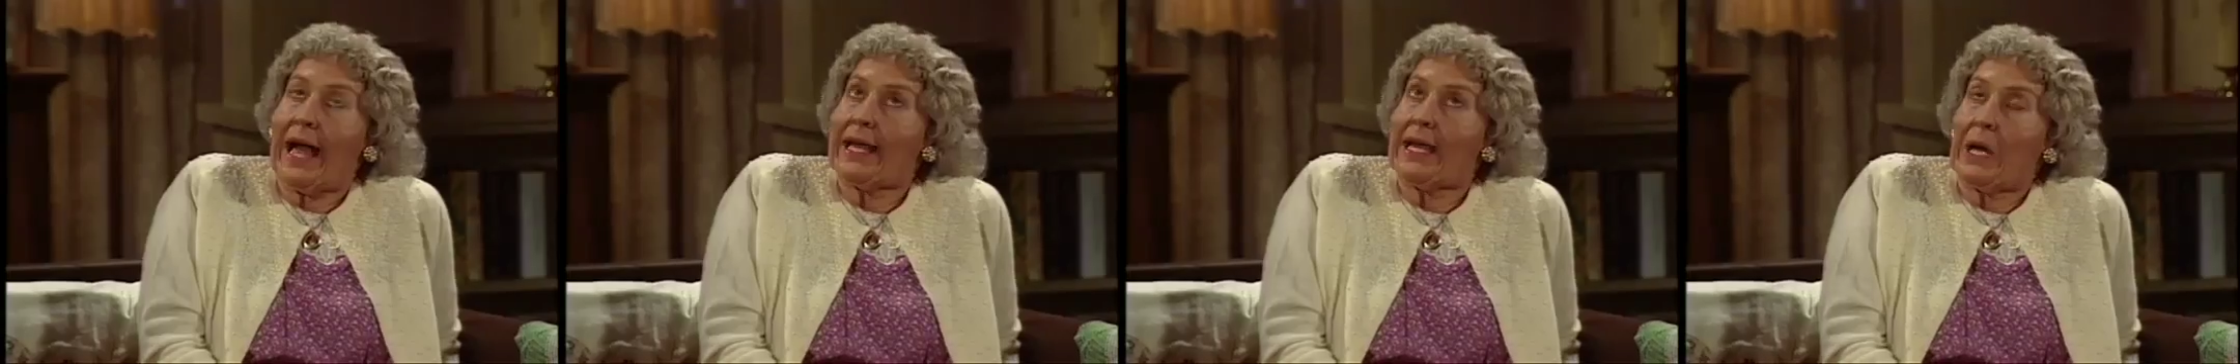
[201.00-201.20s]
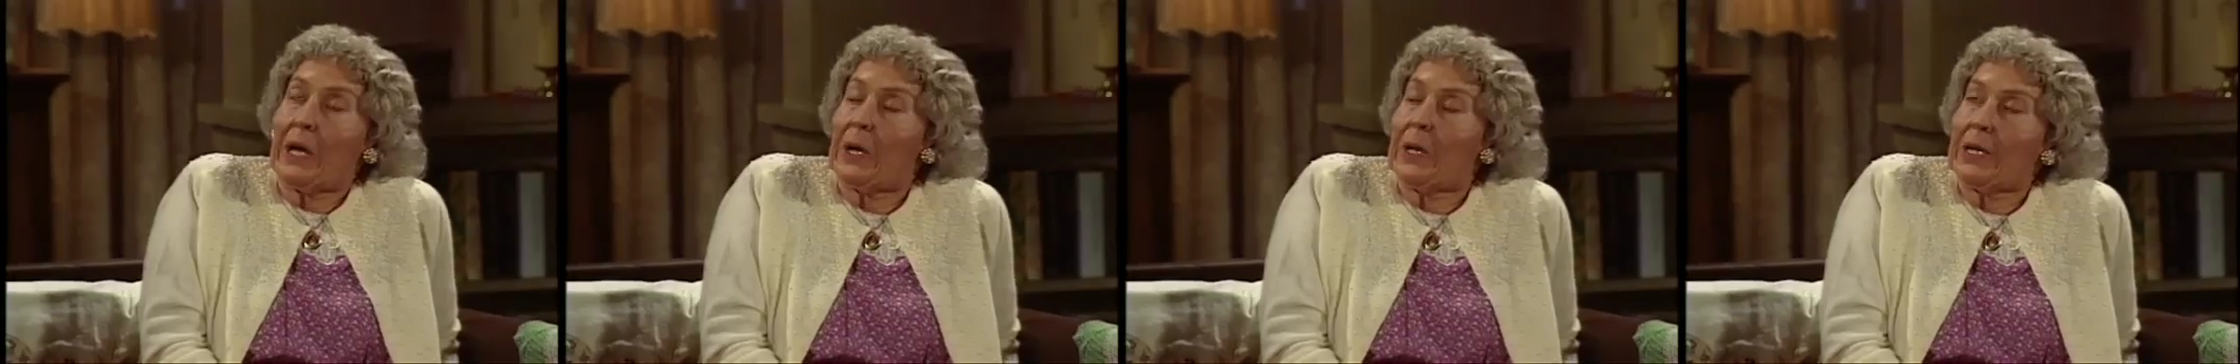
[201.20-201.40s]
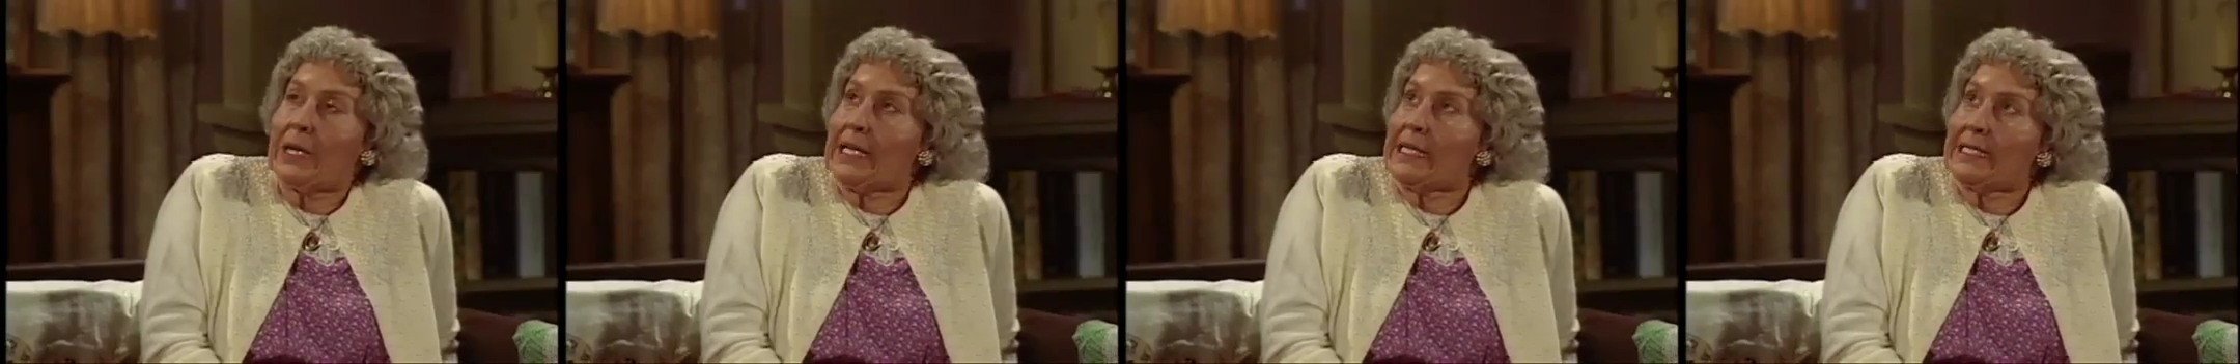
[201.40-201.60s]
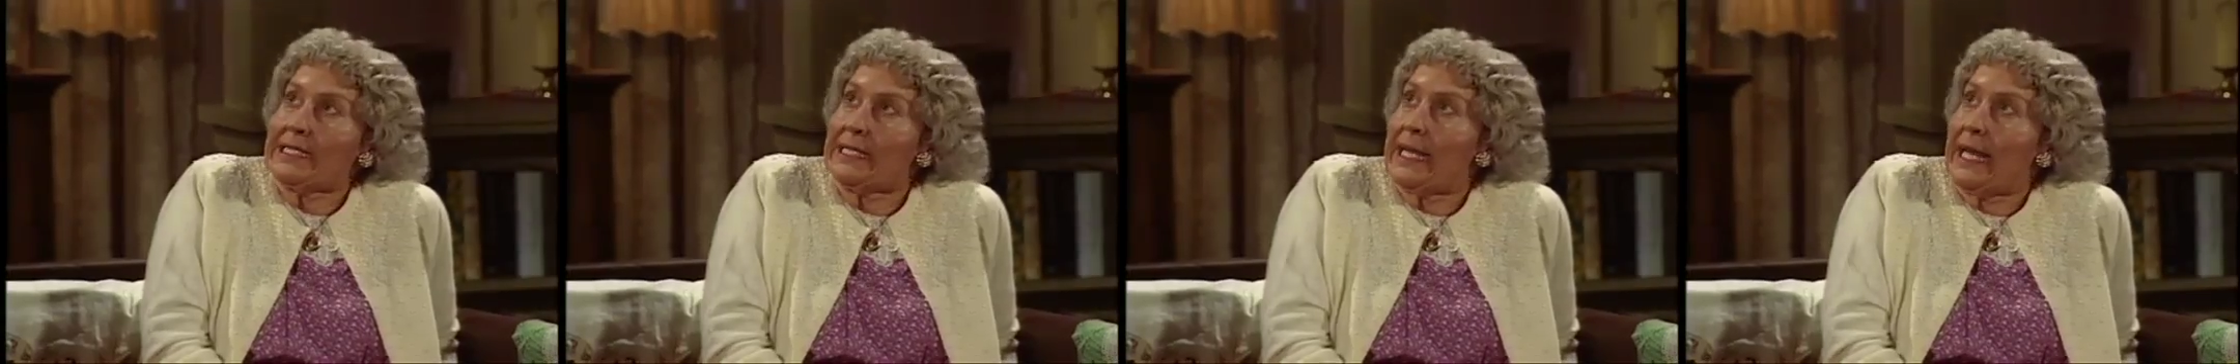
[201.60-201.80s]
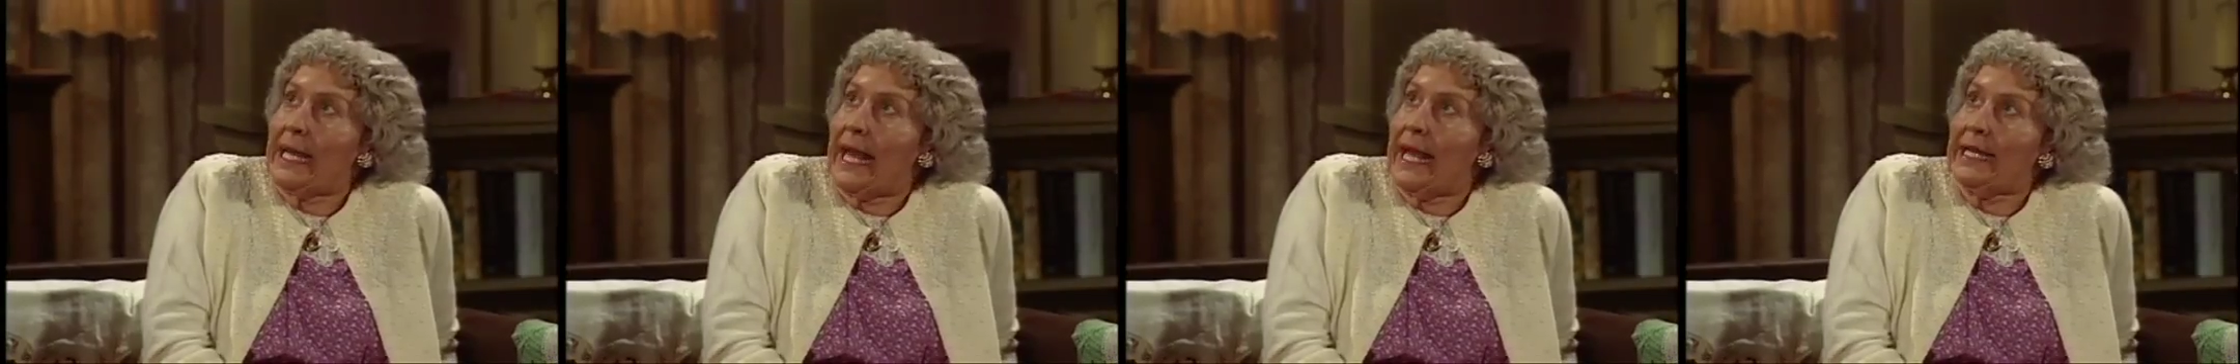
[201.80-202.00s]
I already
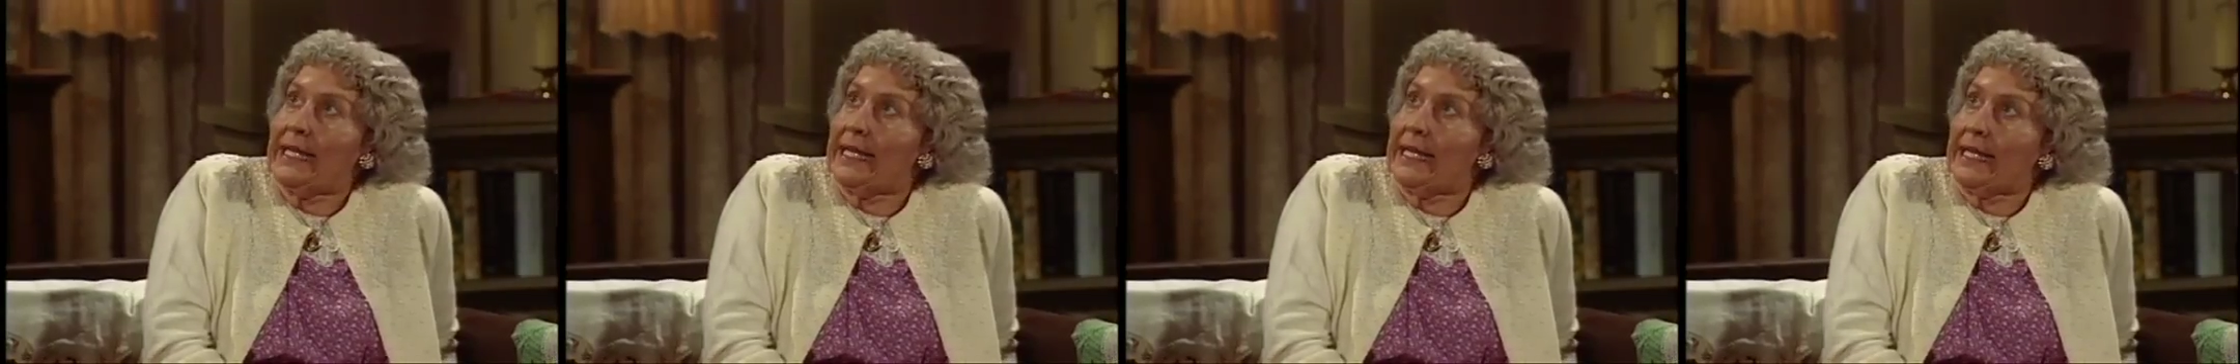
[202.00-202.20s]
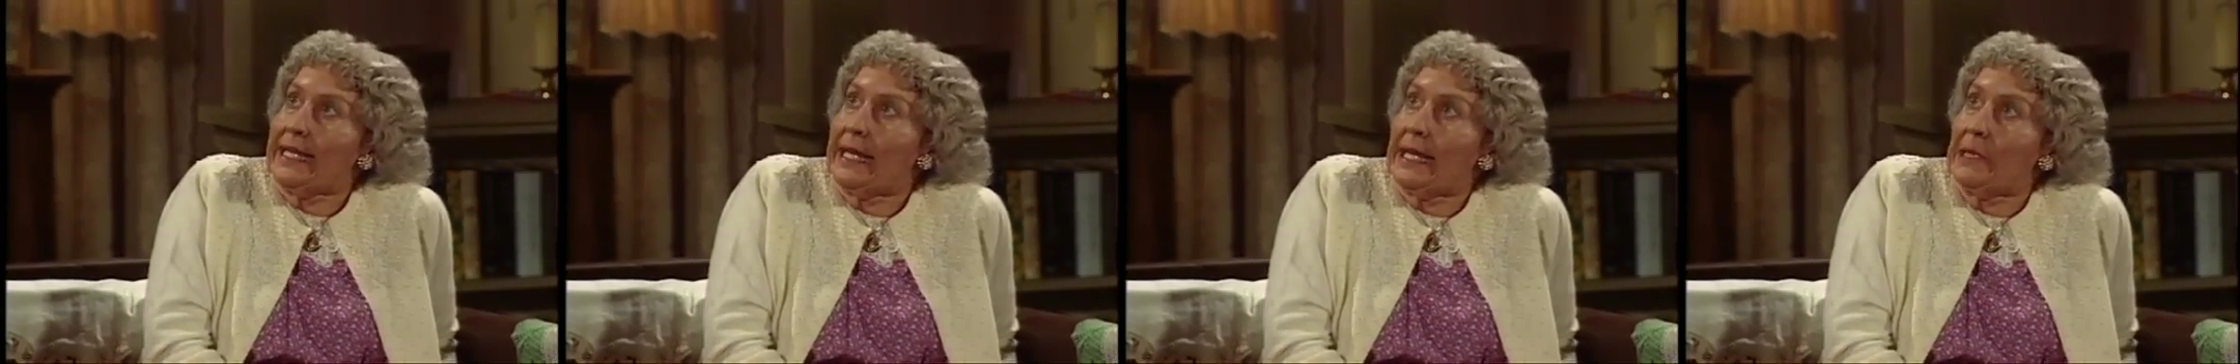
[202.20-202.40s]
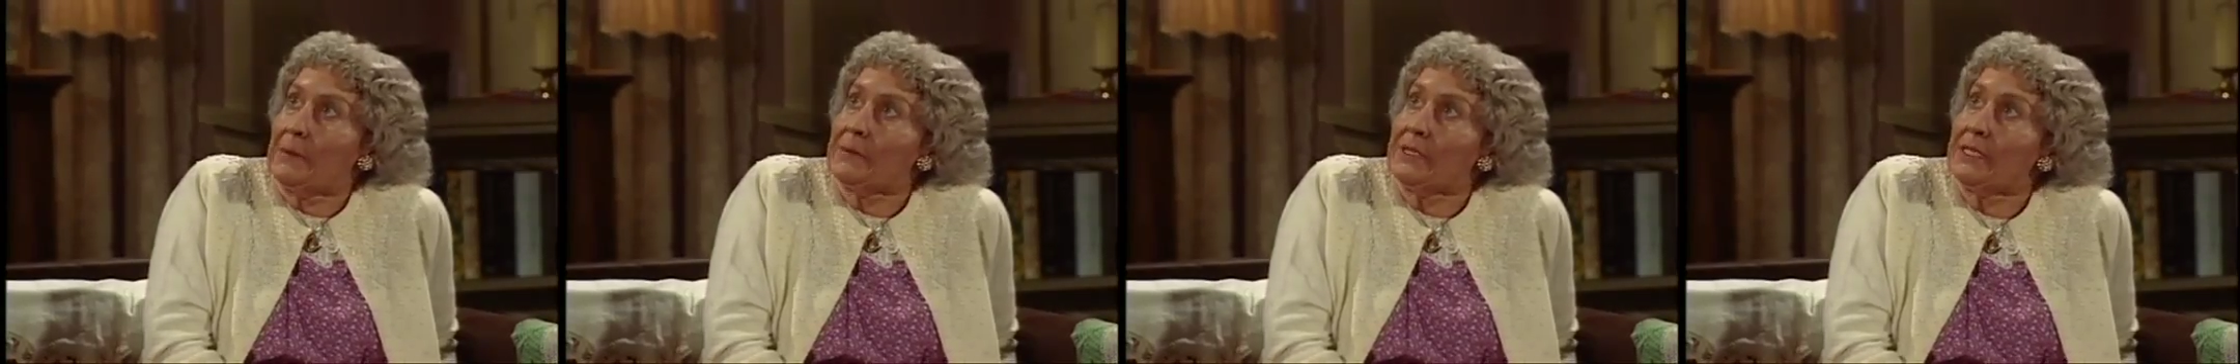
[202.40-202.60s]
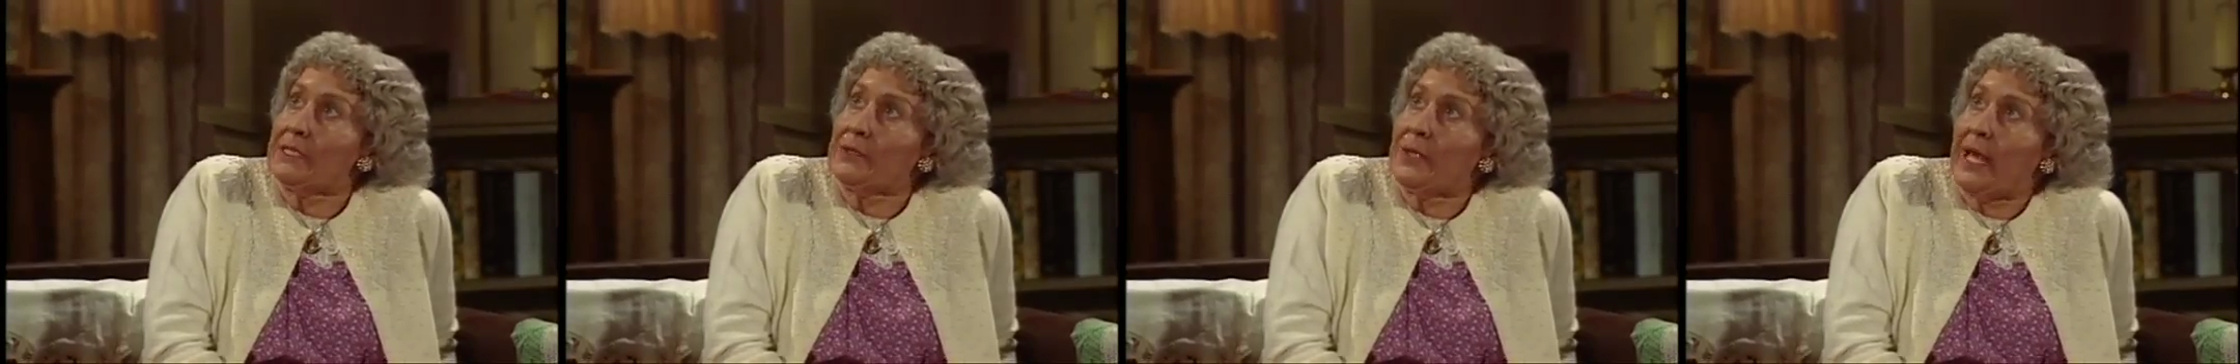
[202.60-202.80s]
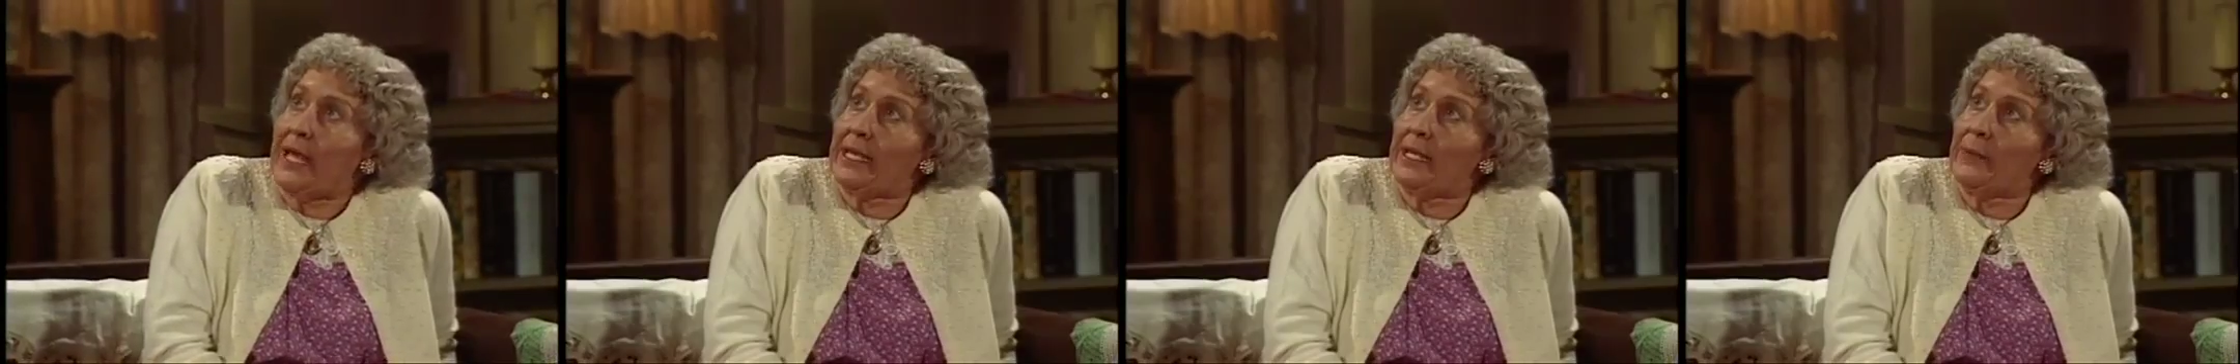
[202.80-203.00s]
said I'd need help to
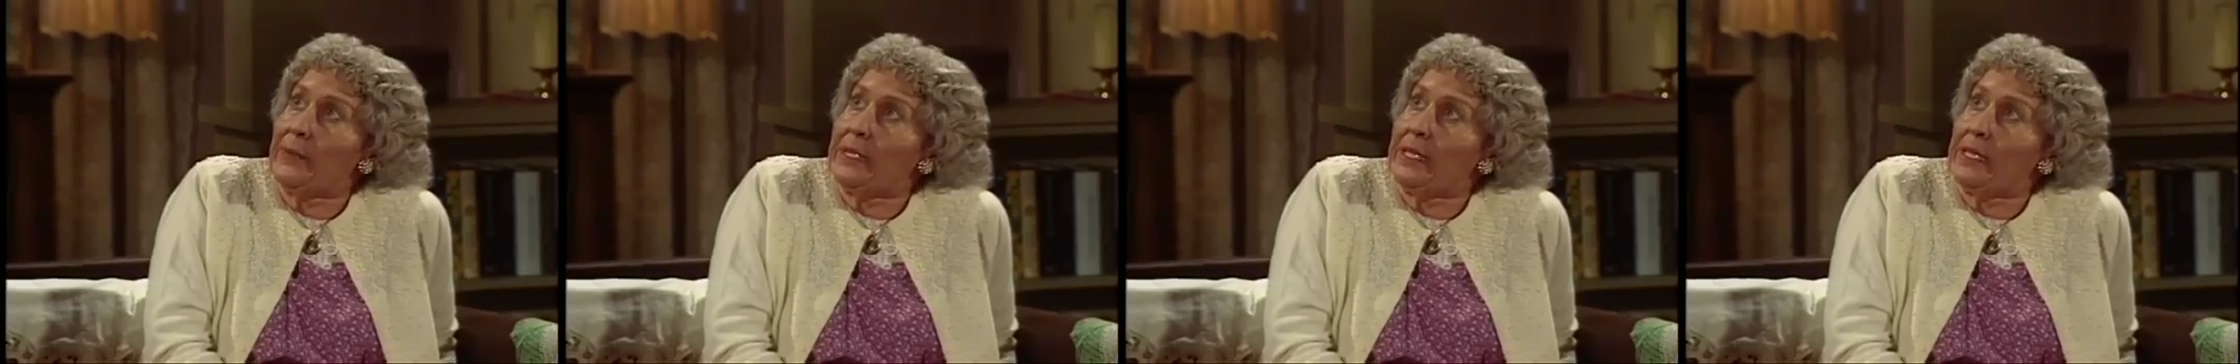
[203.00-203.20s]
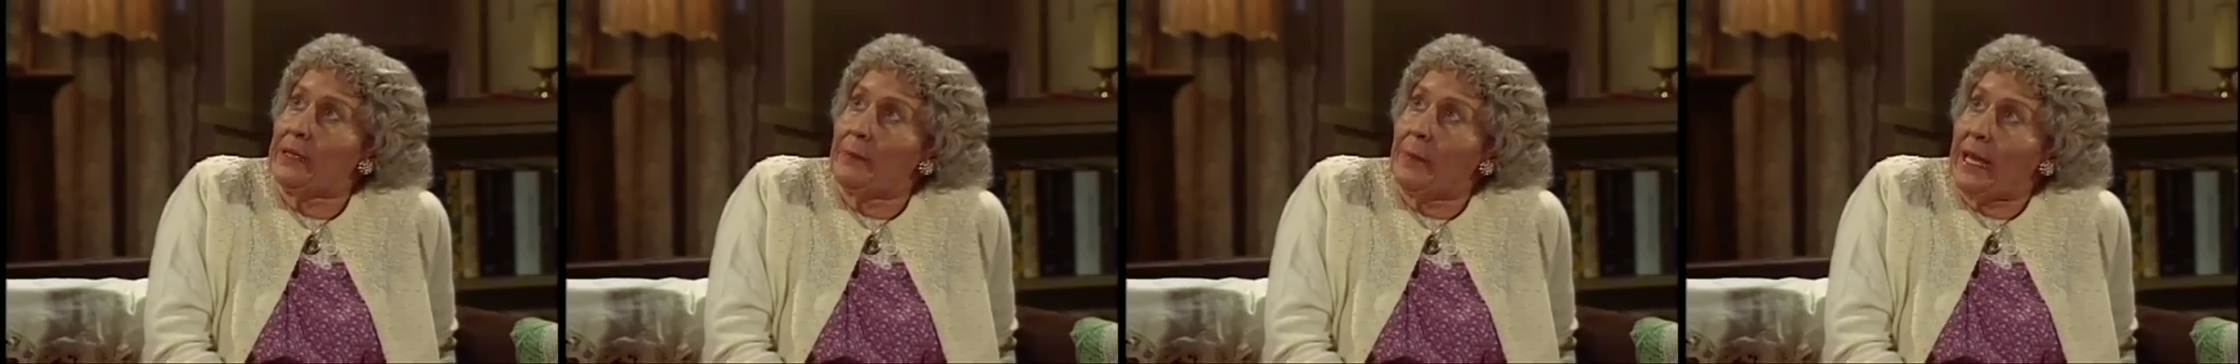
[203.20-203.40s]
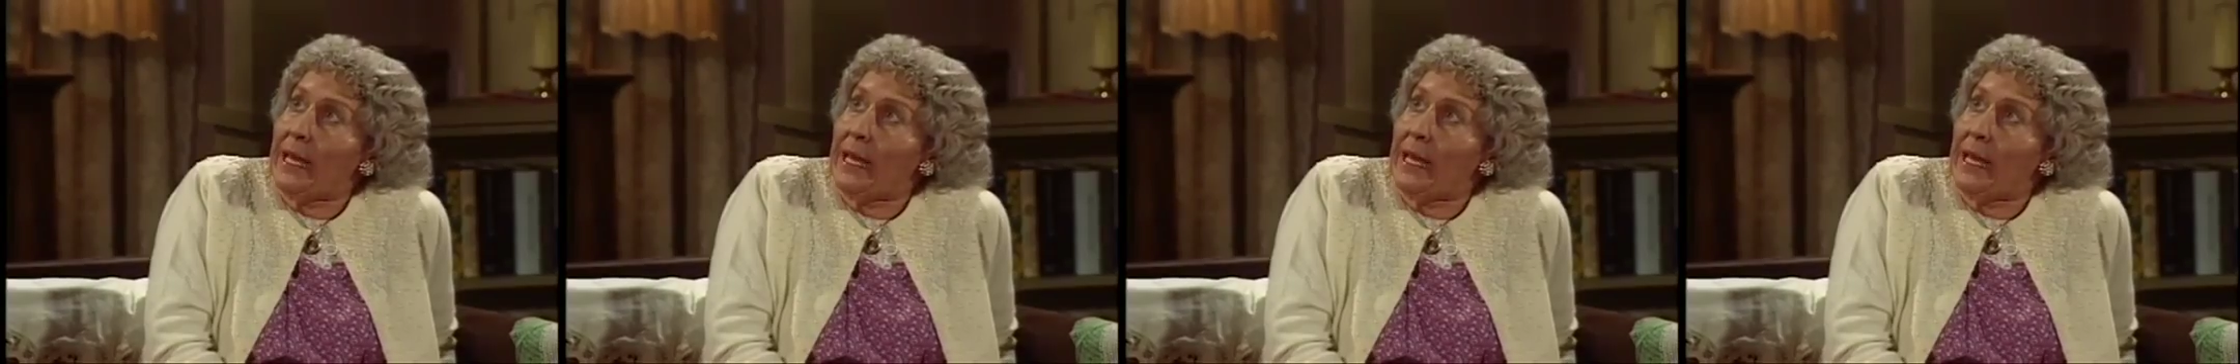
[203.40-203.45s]
drag you into the